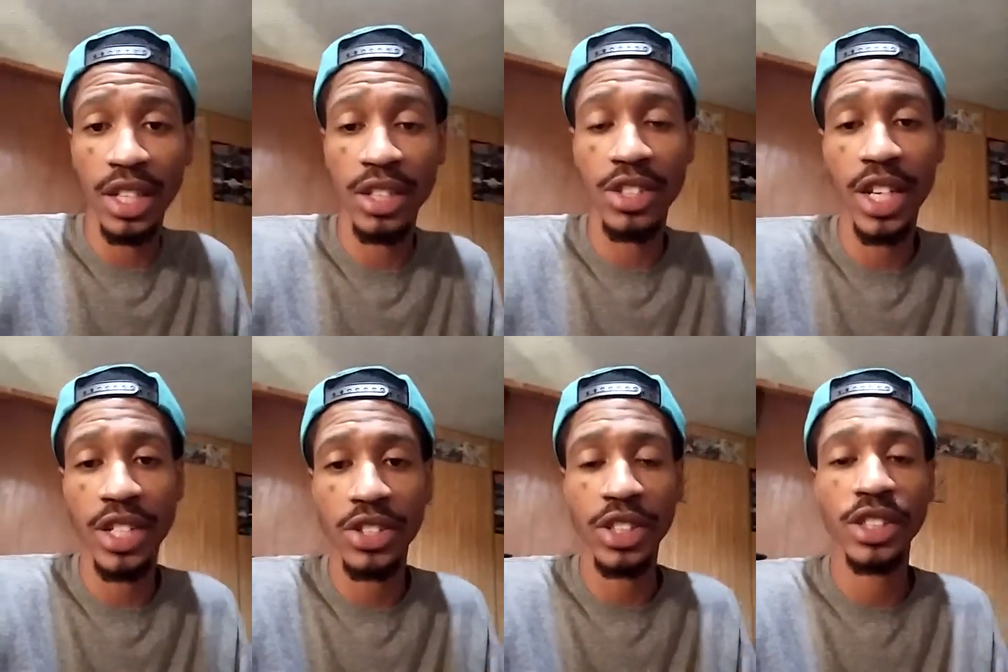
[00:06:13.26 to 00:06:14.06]

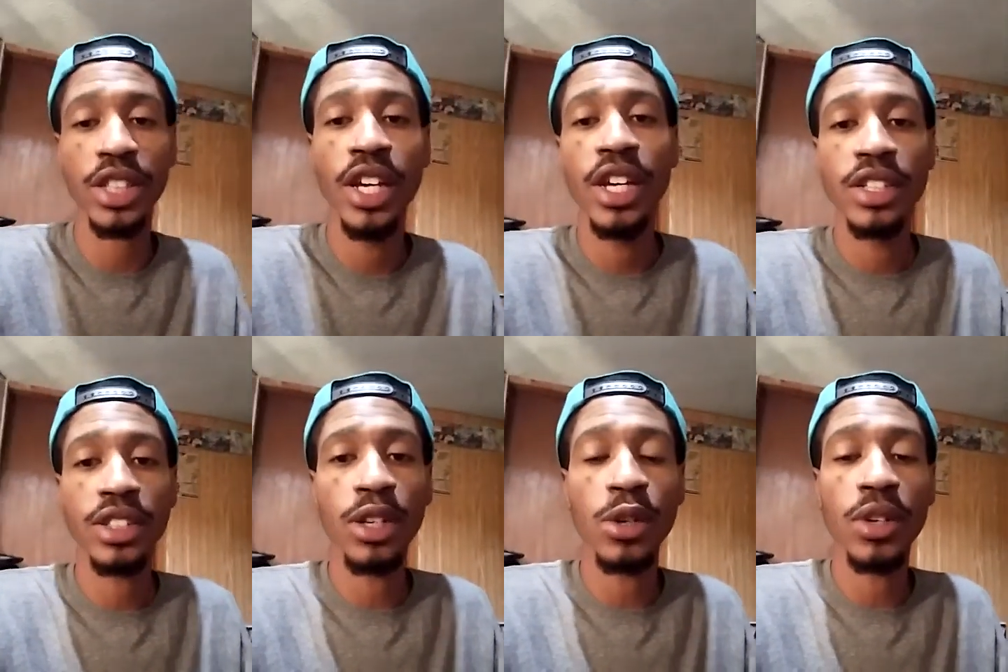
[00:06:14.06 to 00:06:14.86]
Enchantress.
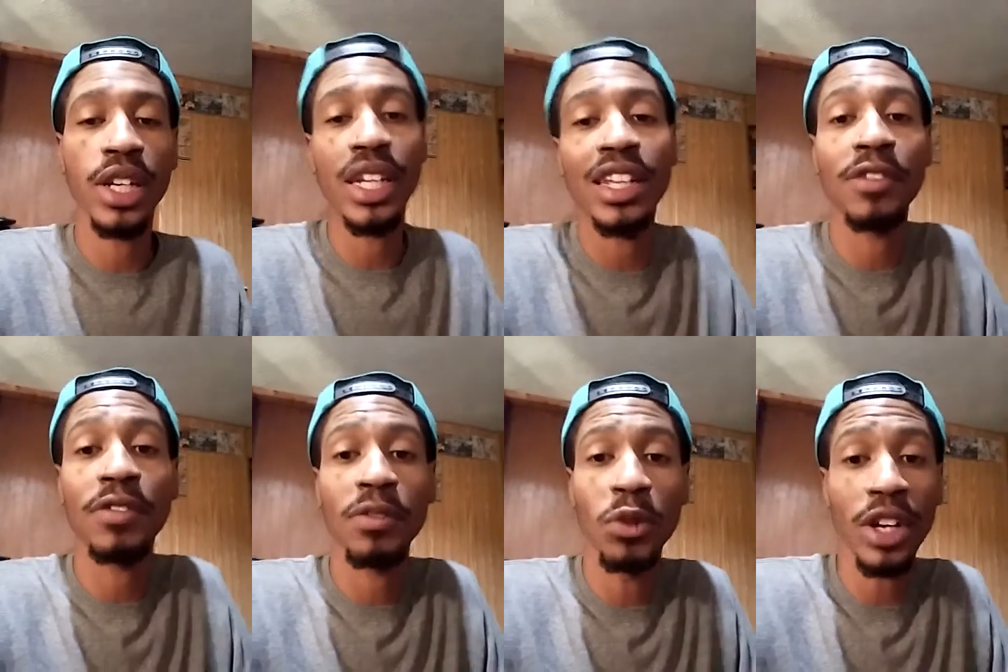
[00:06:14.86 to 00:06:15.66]
So, and then
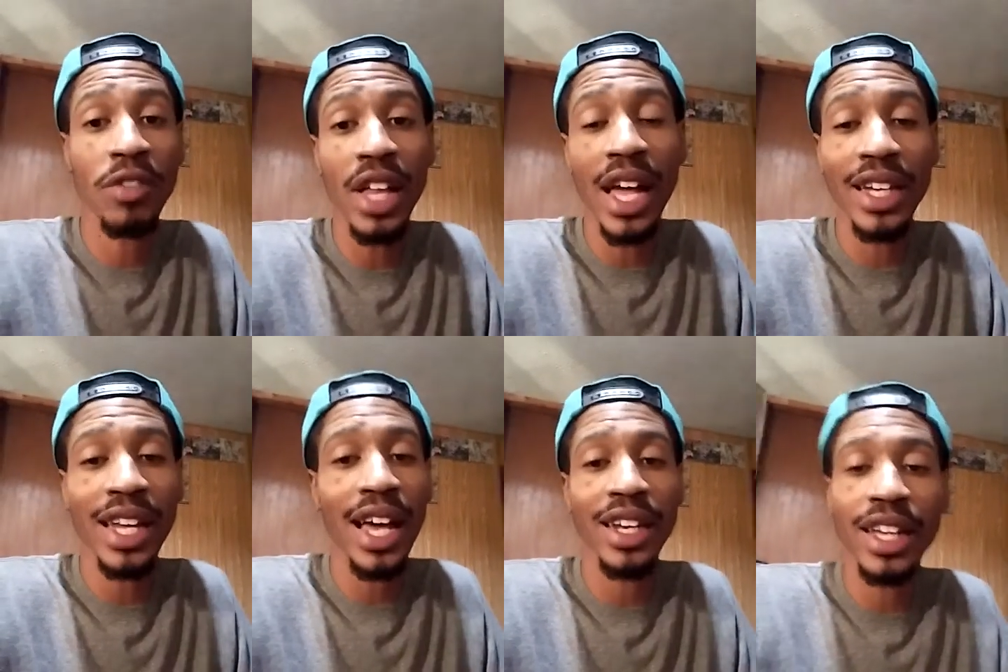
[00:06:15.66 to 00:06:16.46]
if Rick Flag
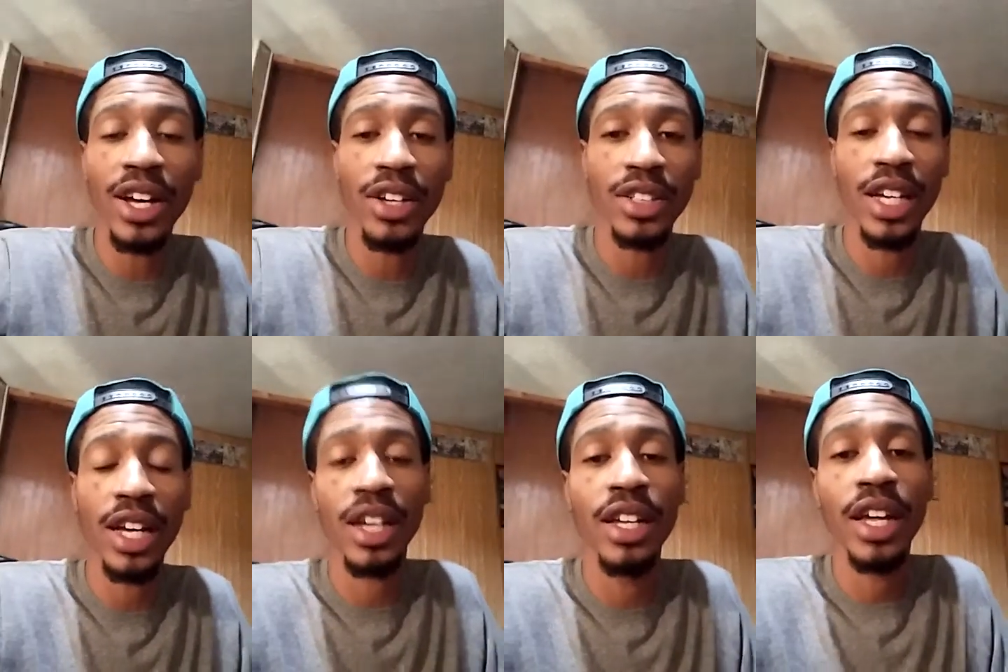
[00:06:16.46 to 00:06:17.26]
died, they all
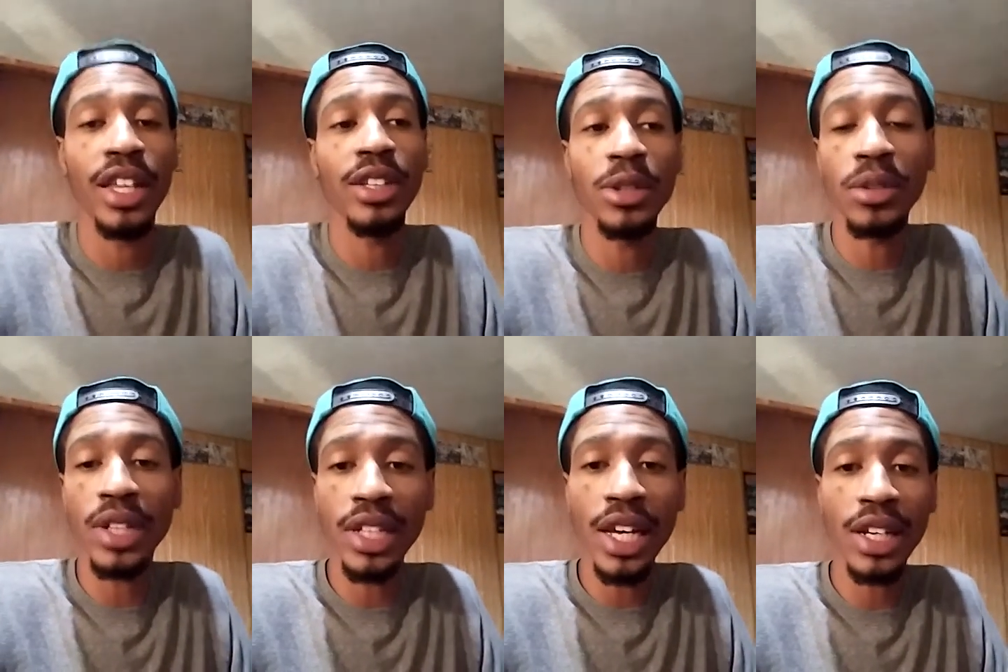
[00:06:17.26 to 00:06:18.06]
die. And little
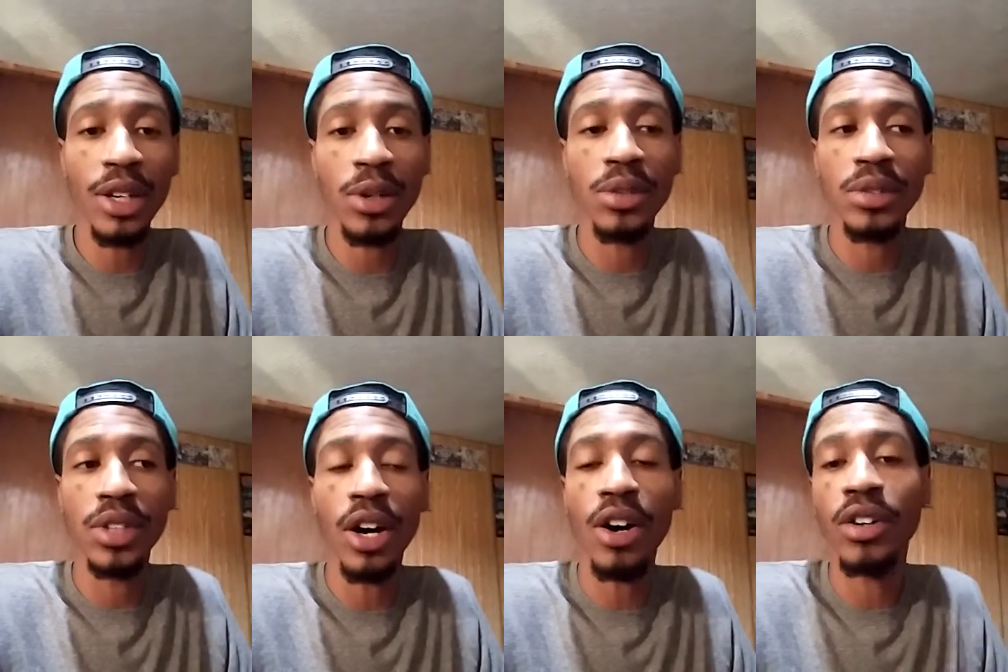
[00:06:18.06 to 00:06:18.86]
did they know,
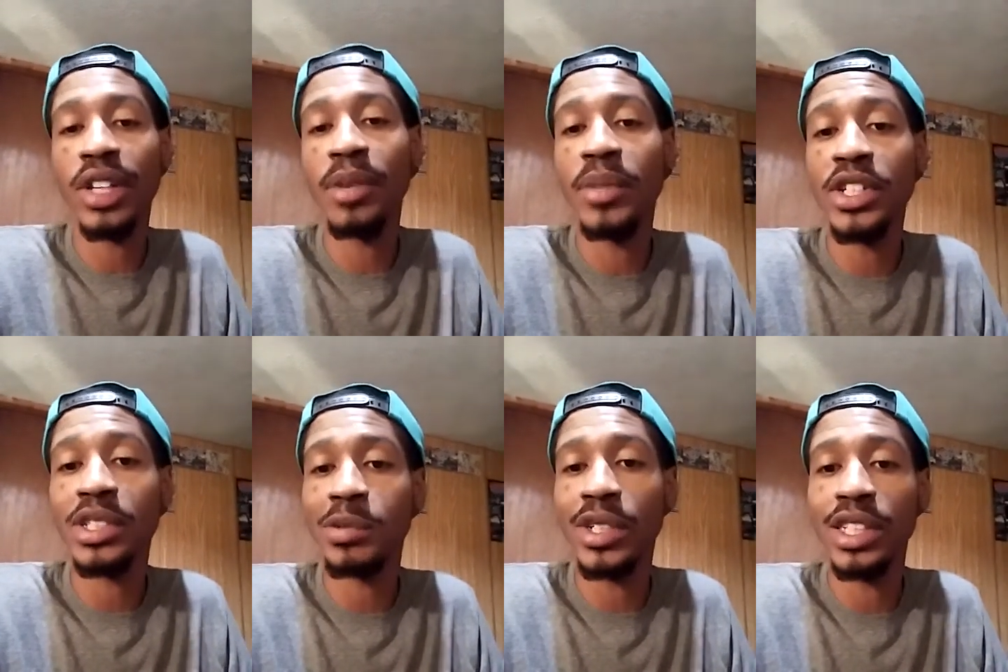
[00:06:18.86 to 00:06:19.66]
all their
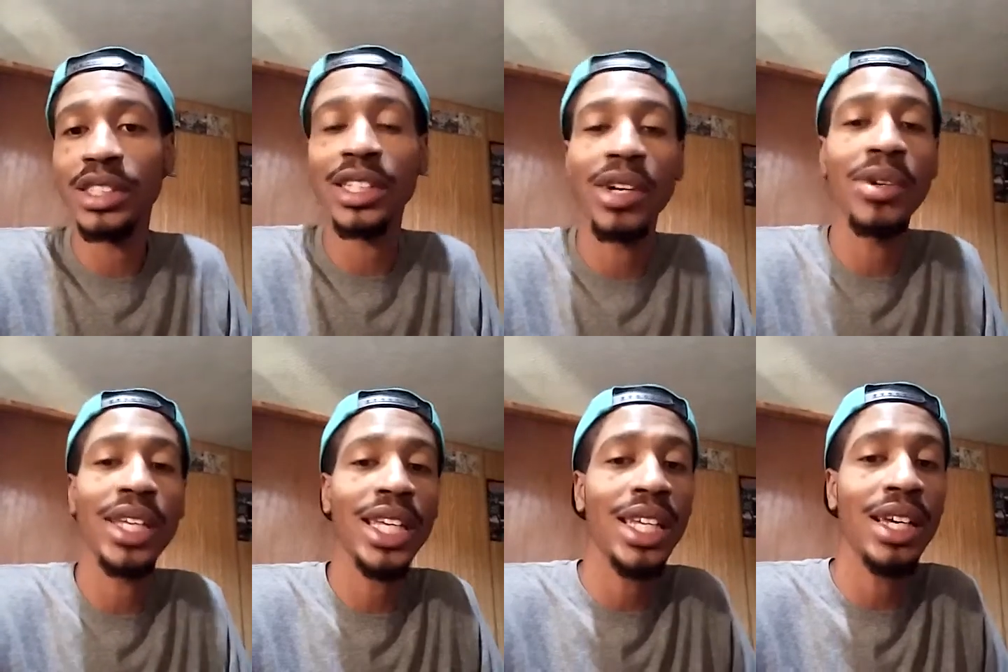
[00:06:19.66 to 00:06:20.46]
mission was to go
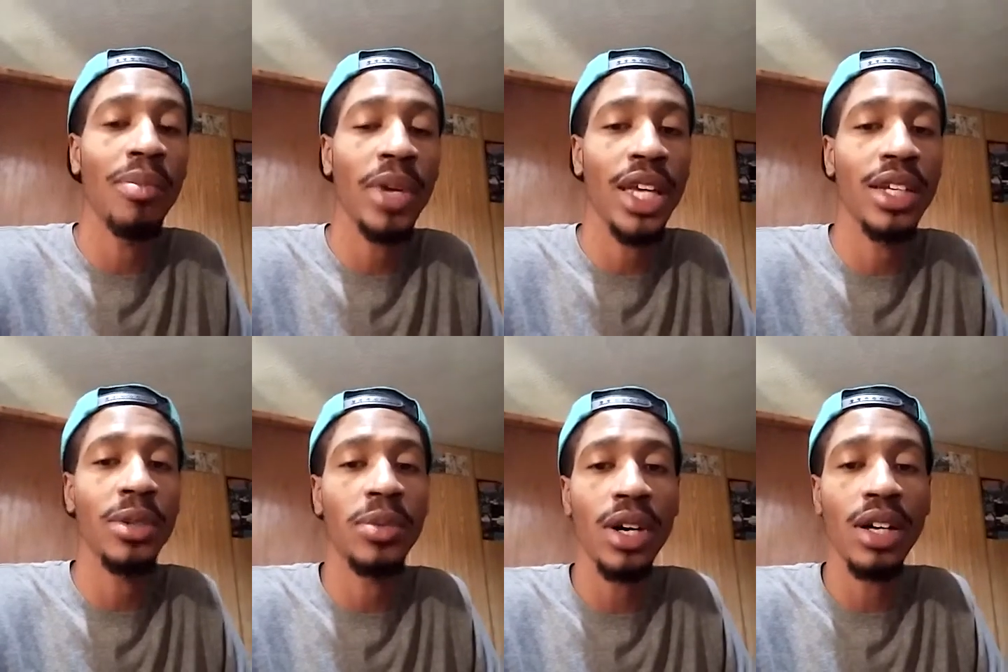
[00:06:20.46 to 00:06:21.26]
get
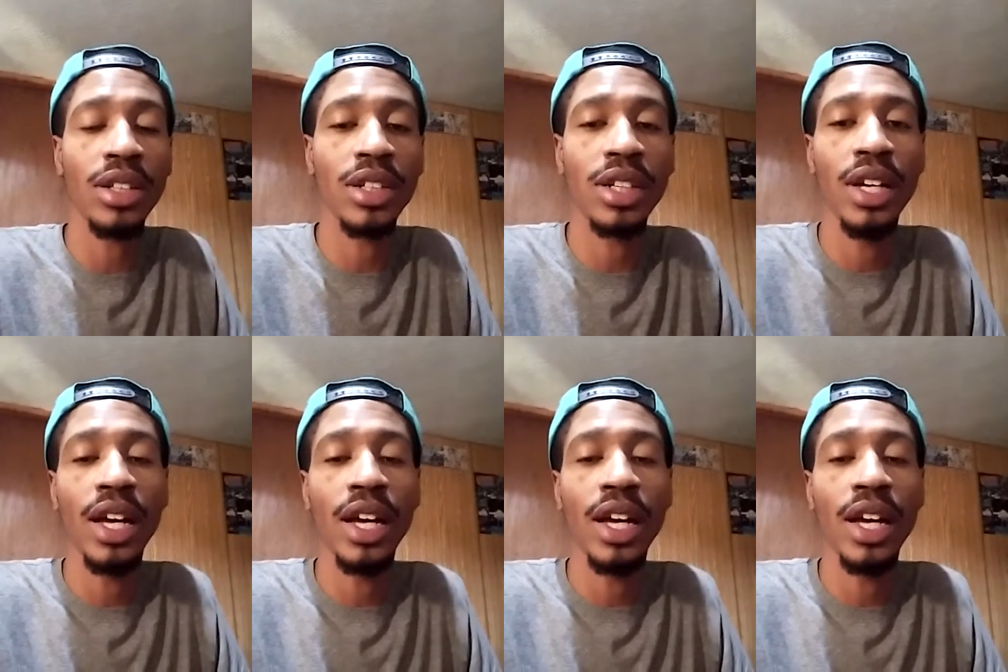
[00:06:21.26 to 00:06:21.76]
Amanda Waller